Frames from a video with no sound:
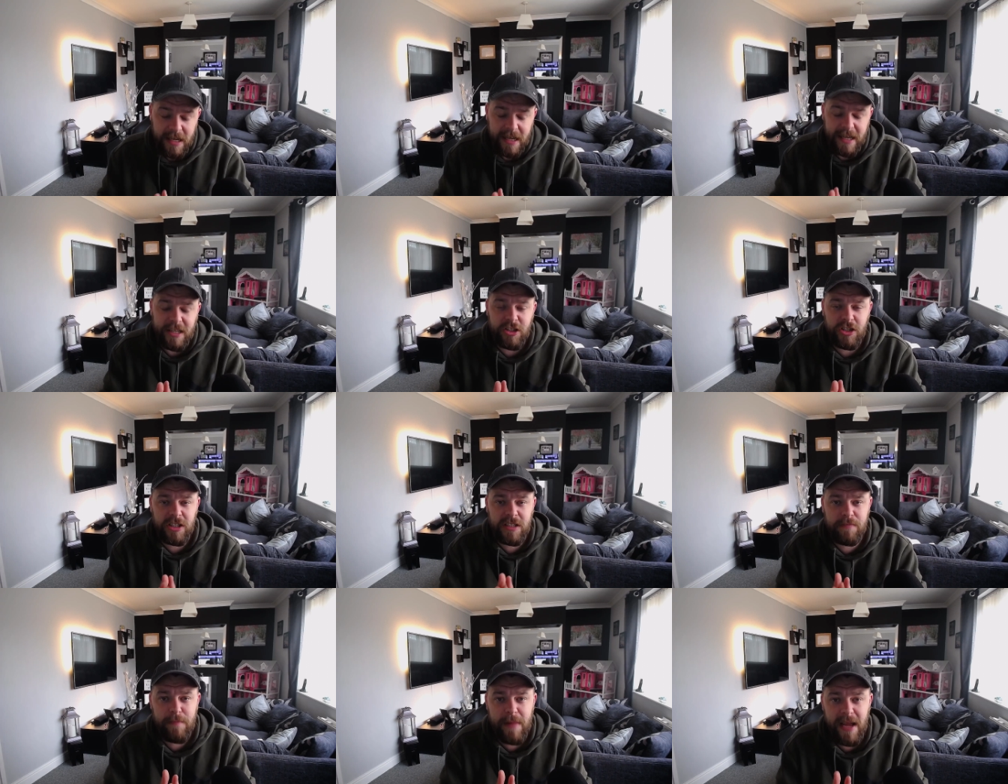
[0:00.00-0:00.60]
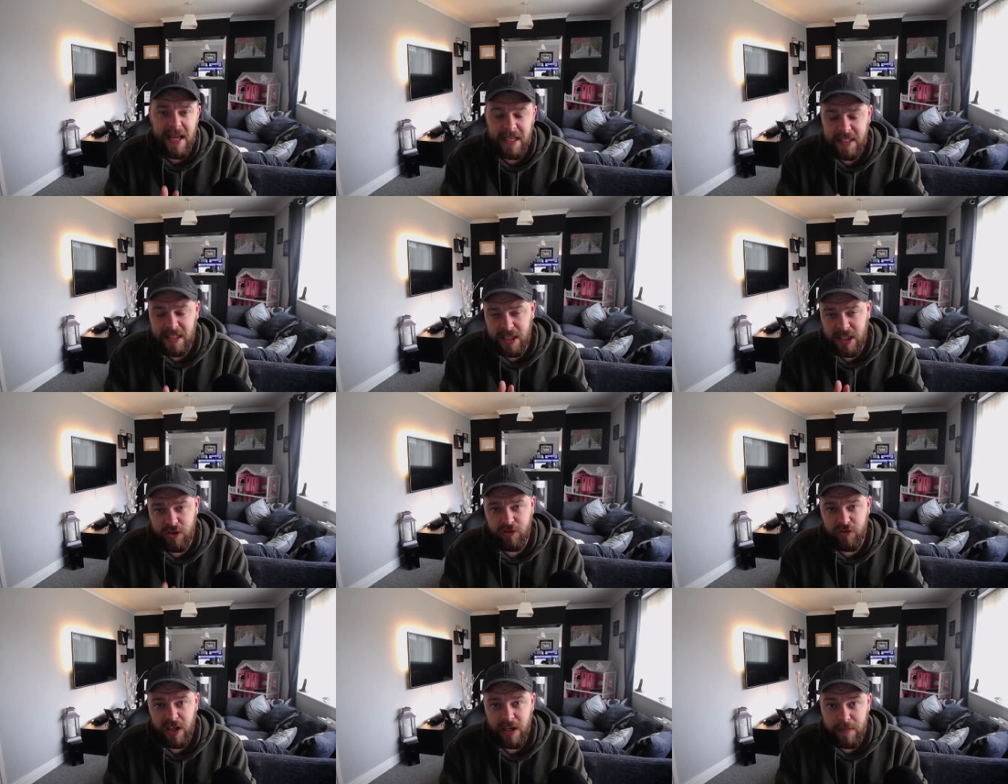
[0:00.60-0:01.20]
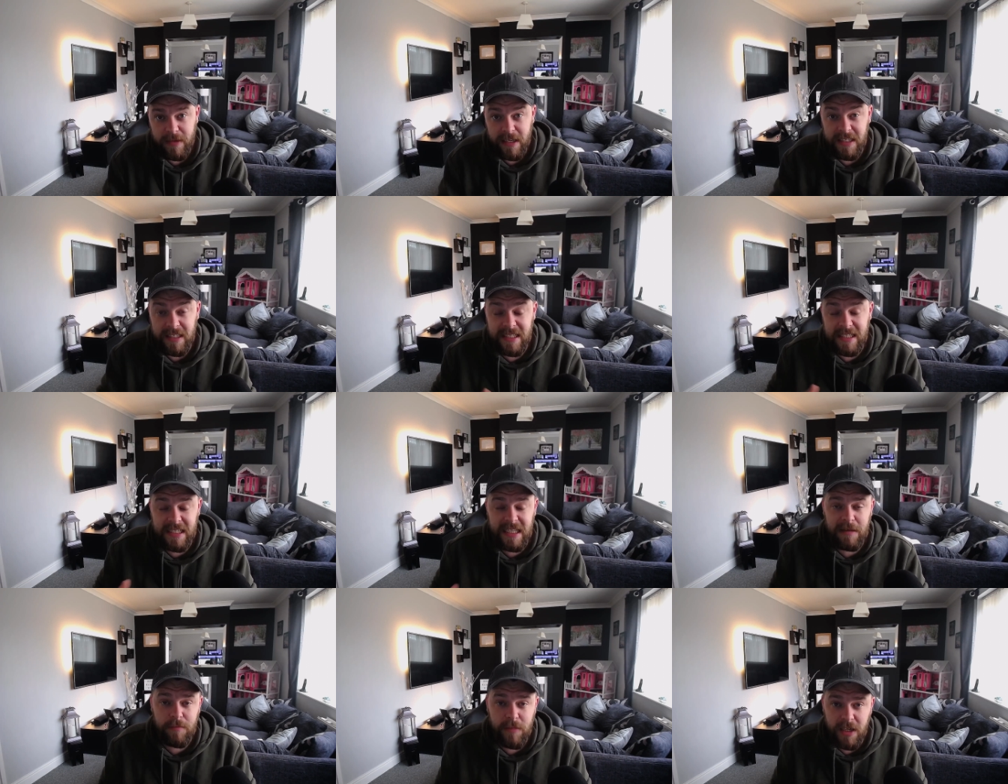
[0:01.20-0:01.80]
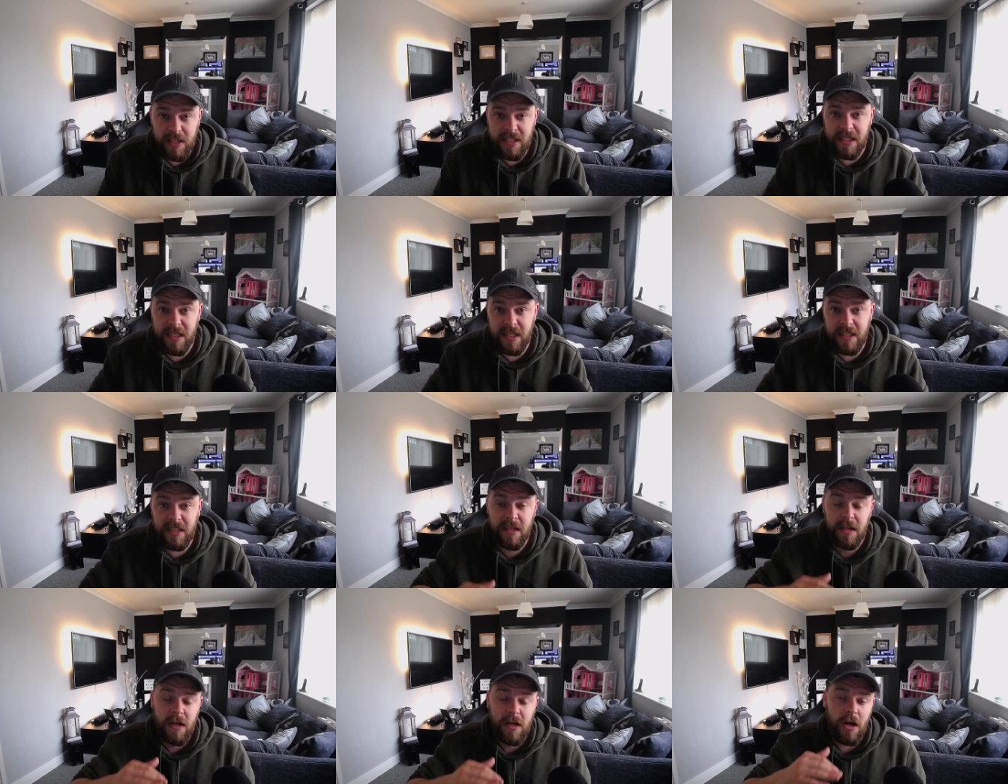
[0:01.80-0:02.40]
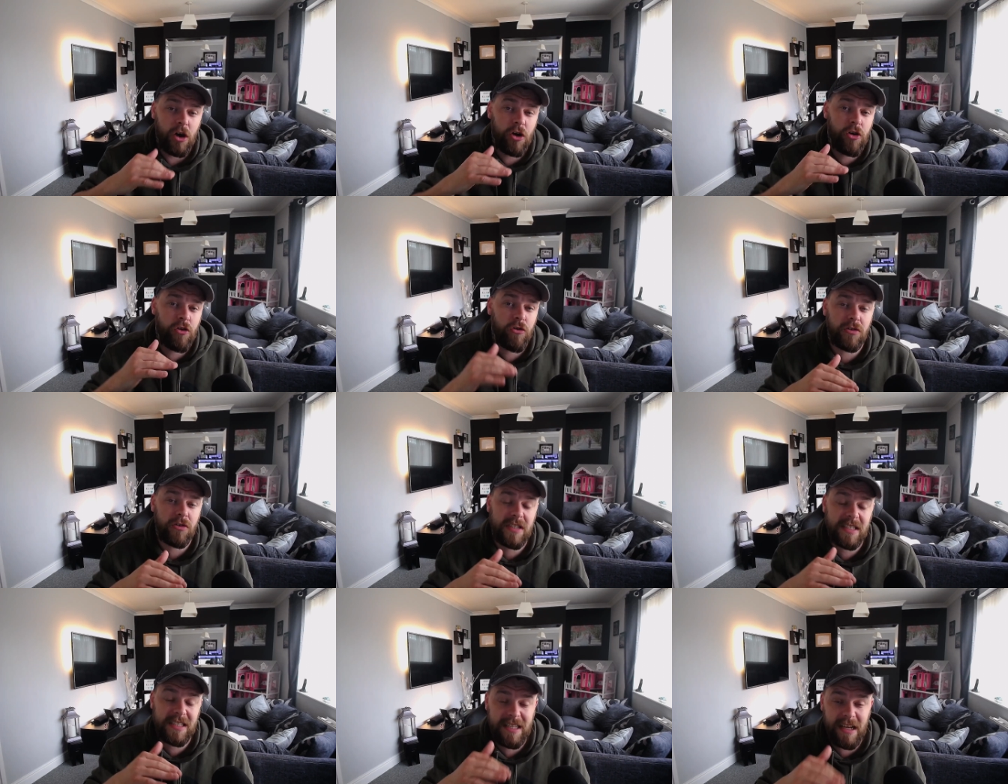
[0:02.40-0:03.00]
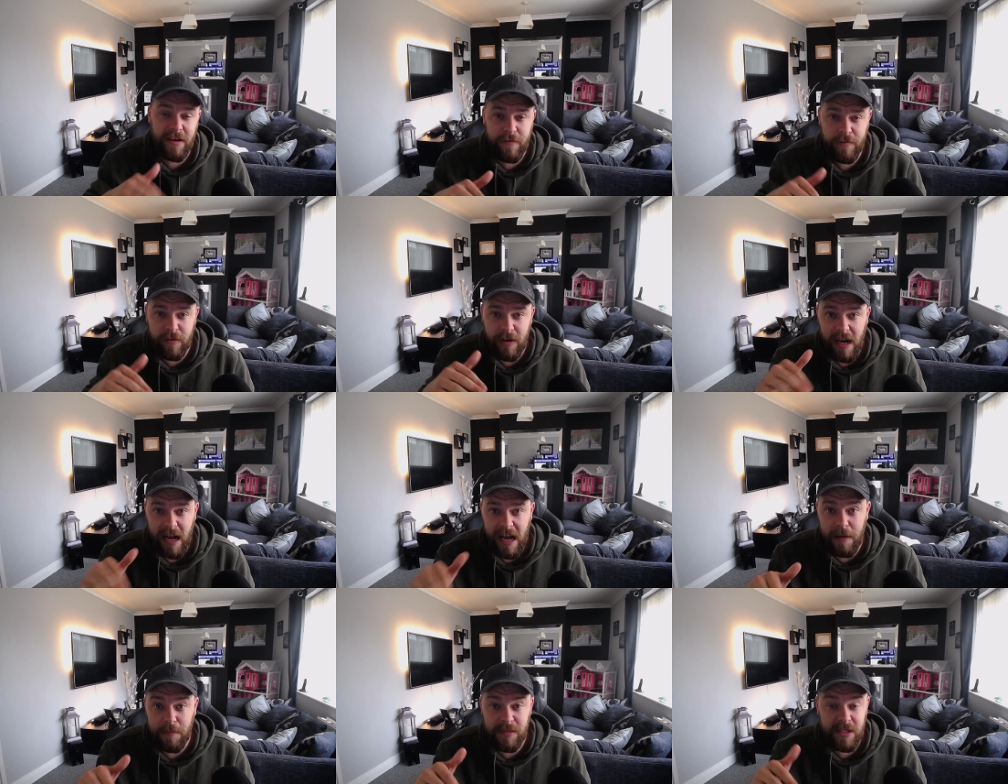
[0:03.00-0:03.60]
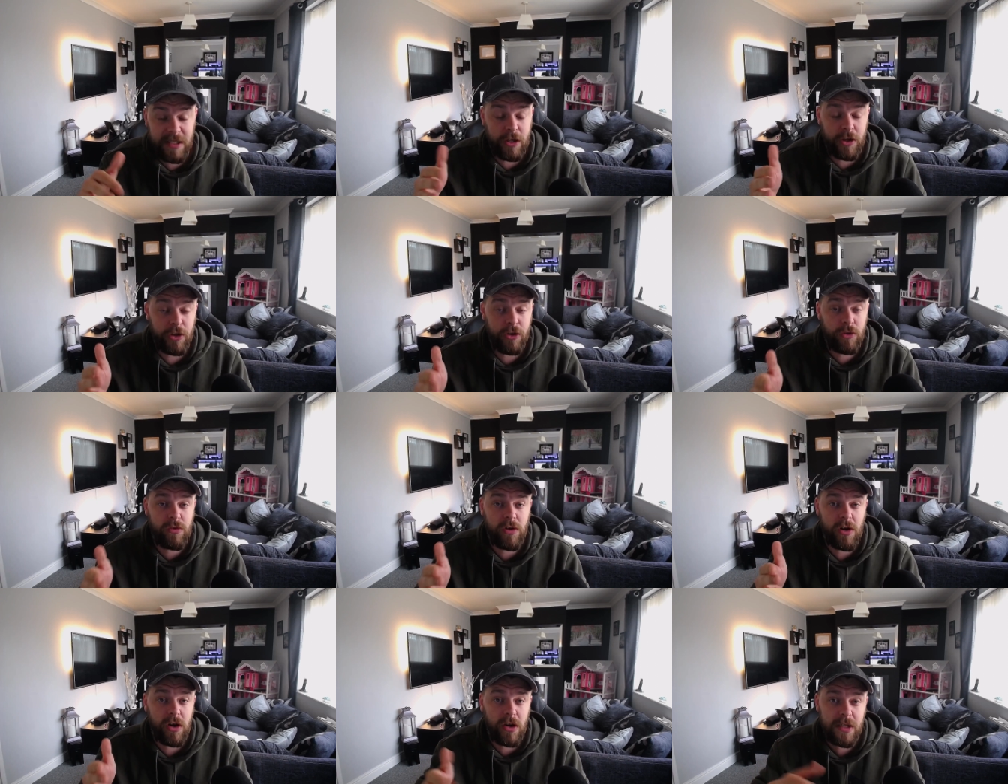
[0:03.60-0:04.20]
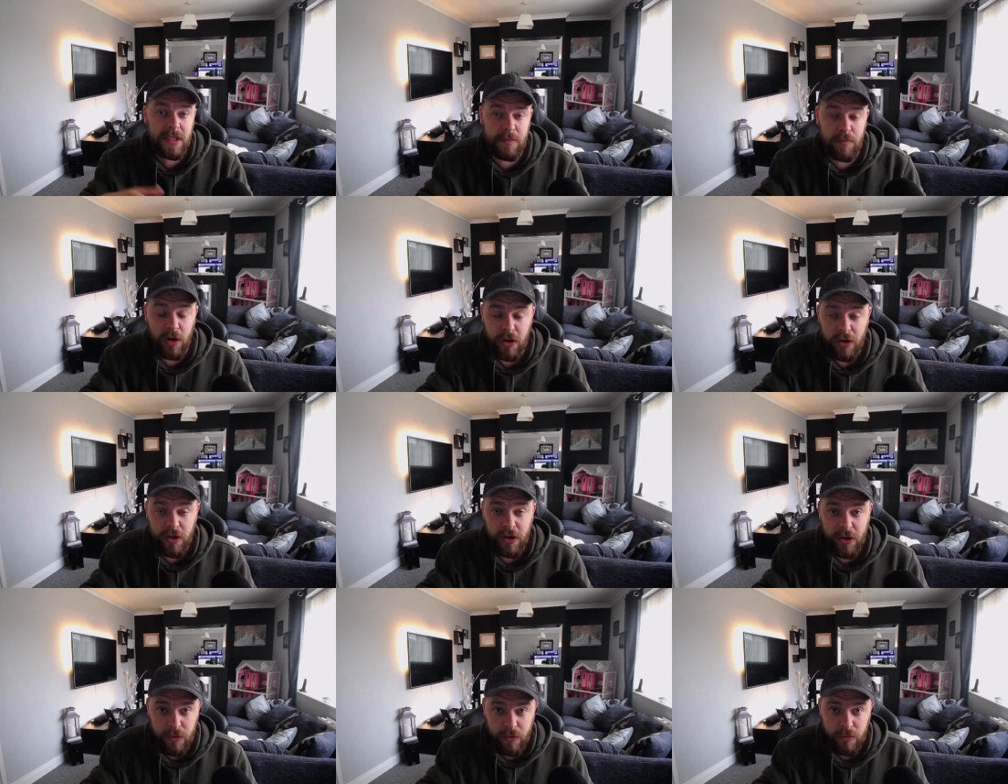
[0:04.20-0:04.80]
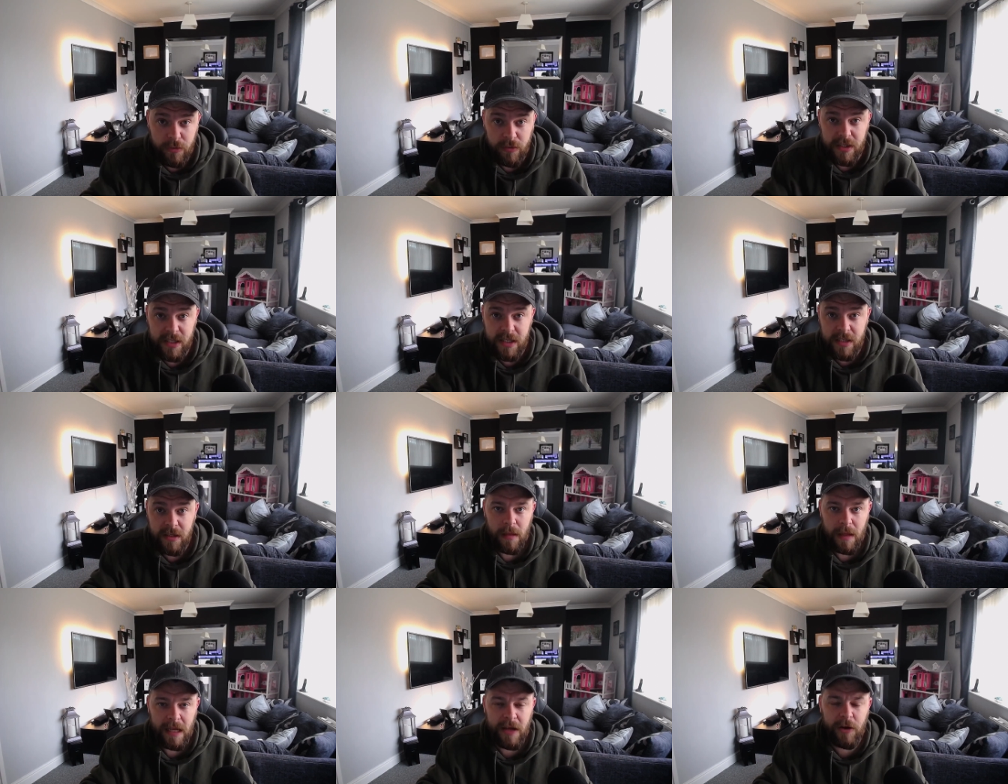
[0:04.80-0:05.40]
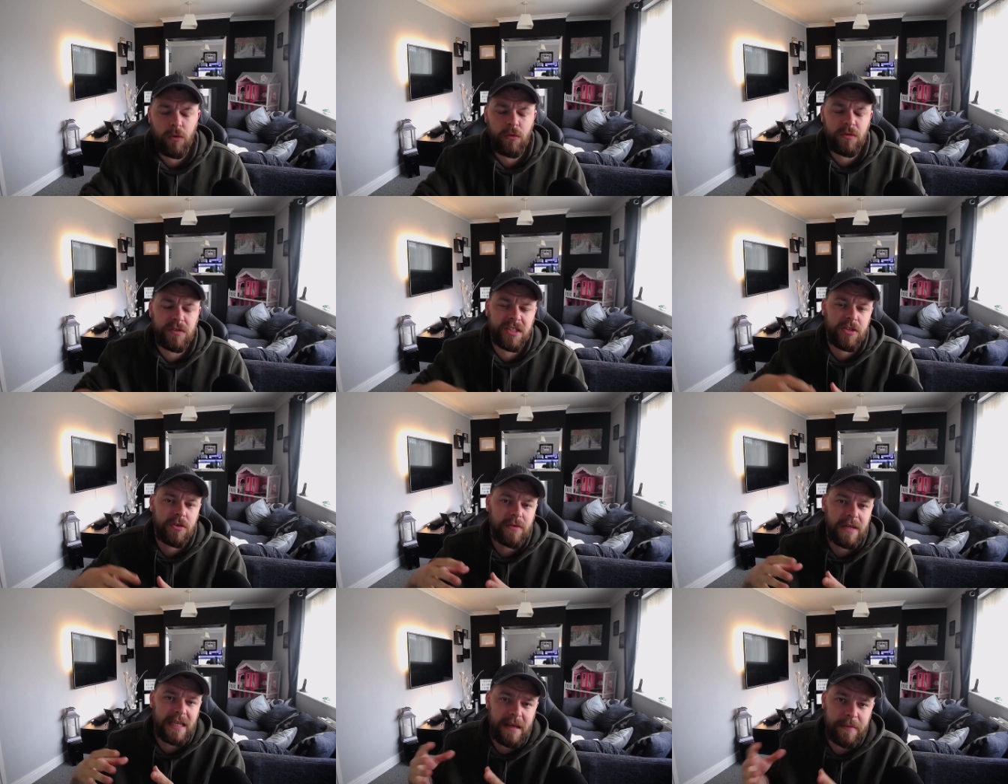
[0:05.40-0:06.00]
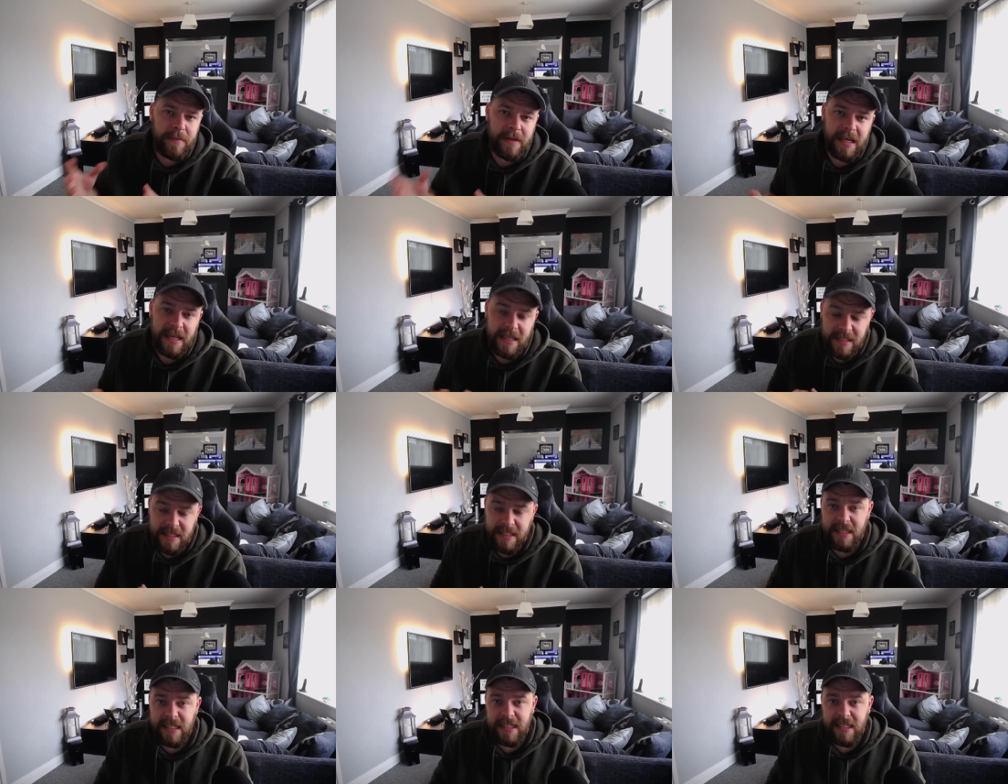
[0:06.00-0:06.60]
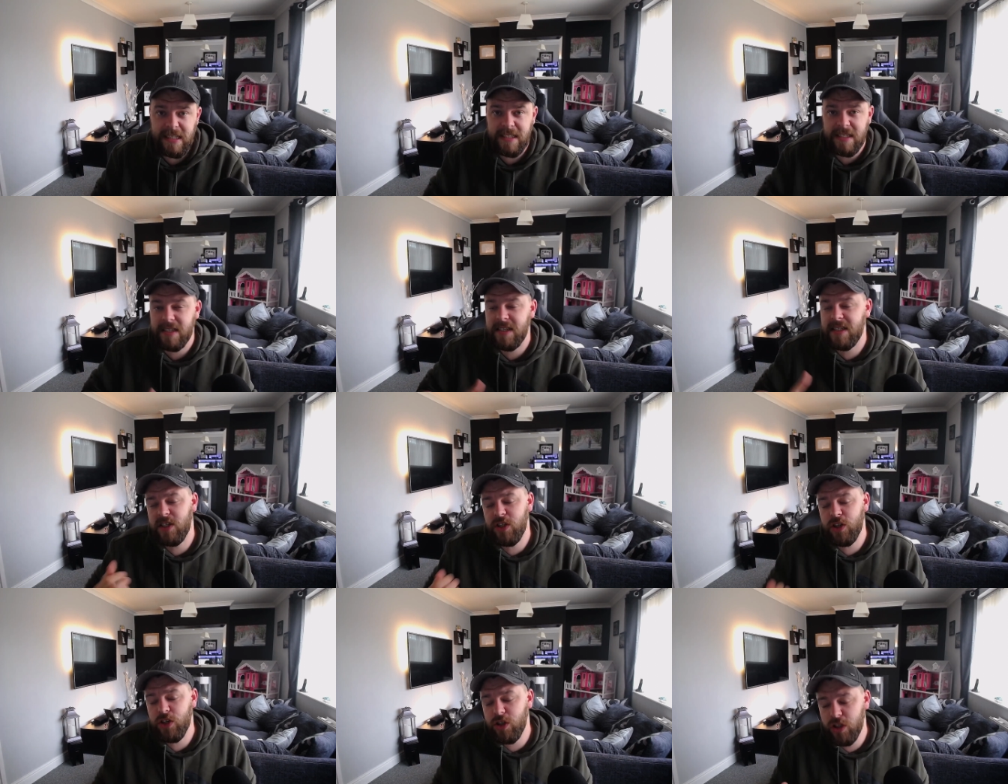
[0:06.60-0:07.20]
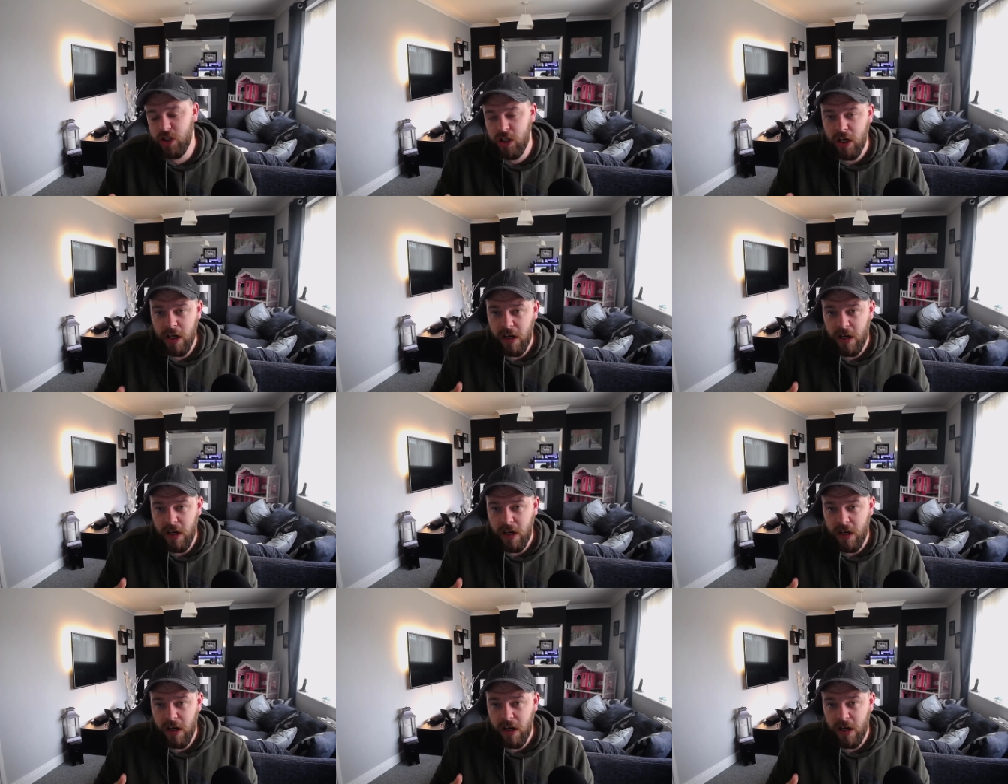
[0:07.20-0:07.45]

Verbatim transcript: It just makes streaming seamlessly across different apps that you guys might use. It also eliminates the need to search